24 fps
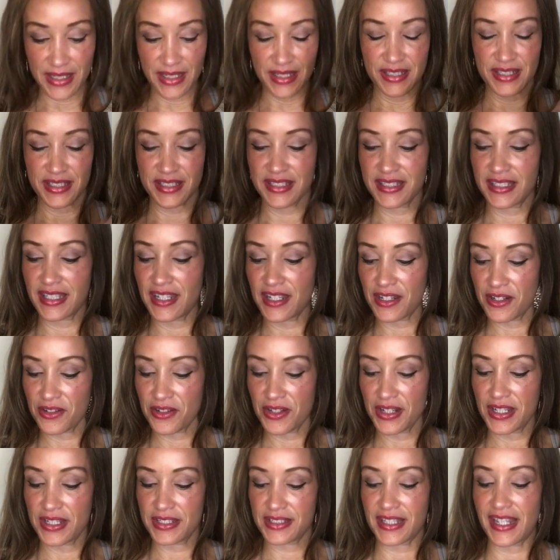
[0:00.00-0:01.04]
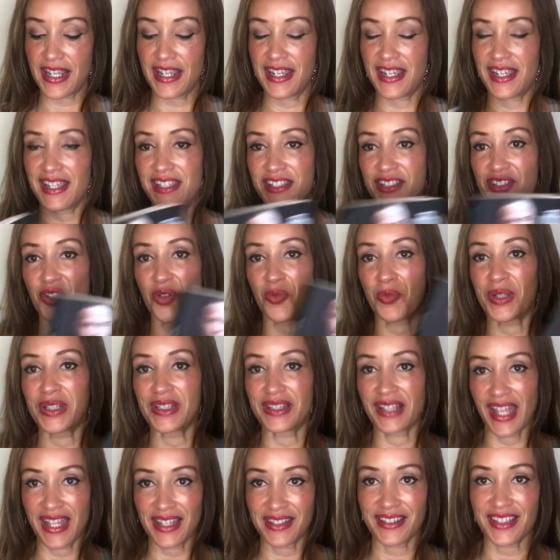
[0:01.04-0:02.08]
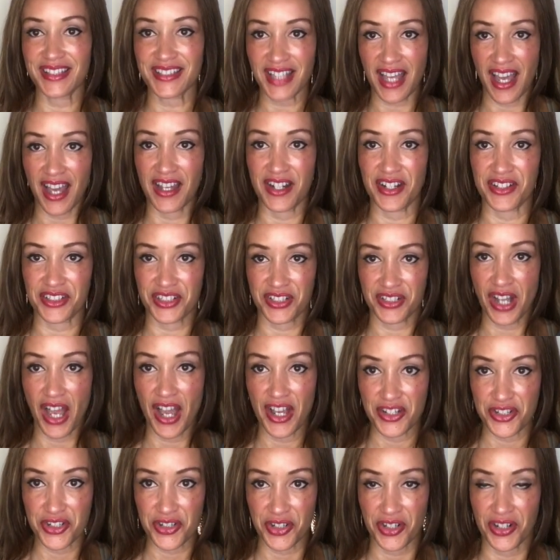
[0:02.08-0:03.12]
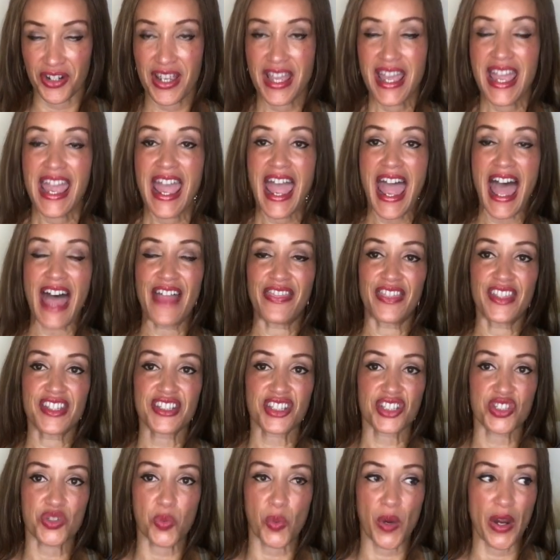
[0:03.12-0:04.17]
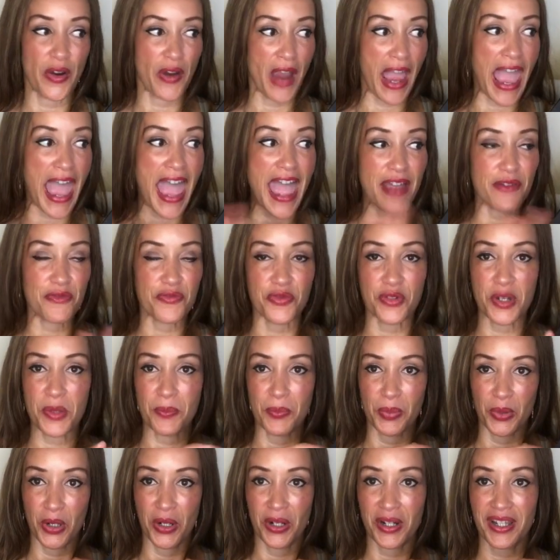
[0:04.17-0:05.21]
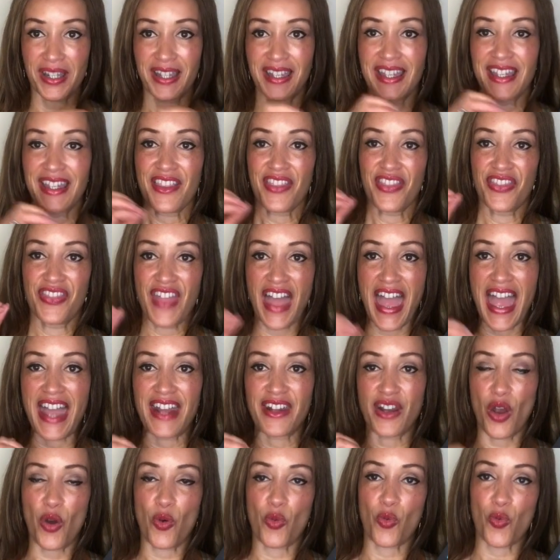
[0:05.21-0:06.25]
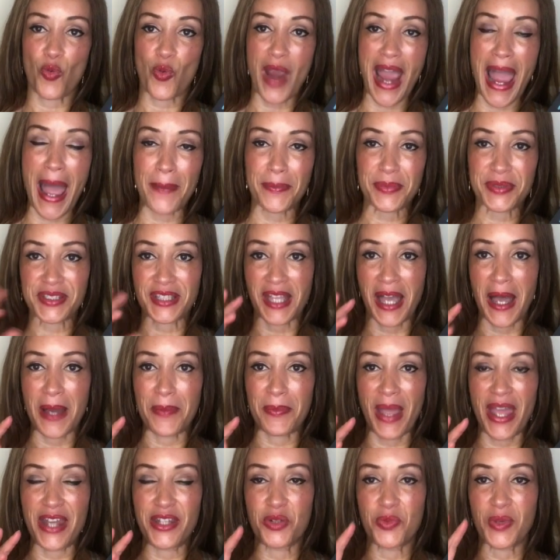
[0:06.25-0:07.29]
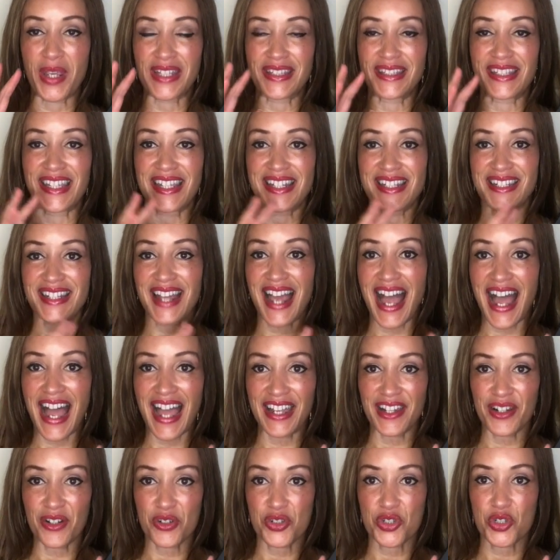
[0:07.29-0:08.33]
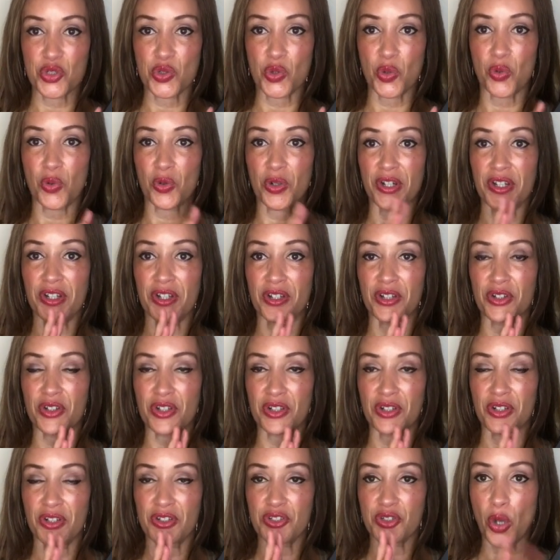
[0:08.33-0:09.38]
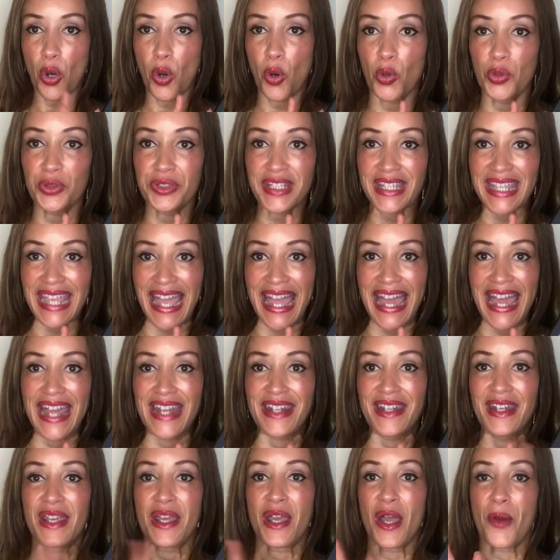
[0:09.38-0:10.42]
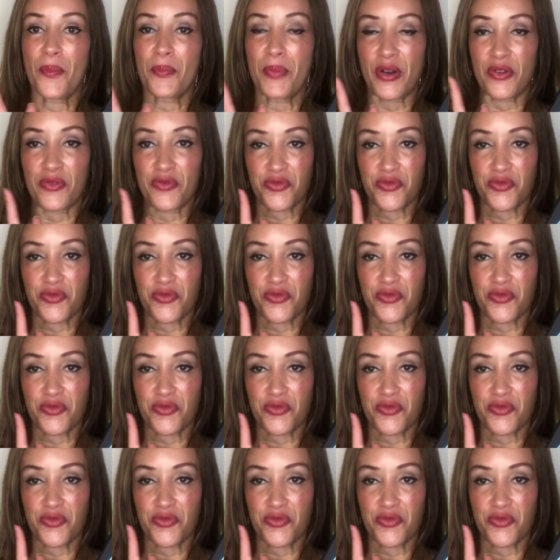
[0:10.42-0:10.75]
the series is Relentless Hunt Hunter. And this is where every book then wraps up and you get the entire story told again, but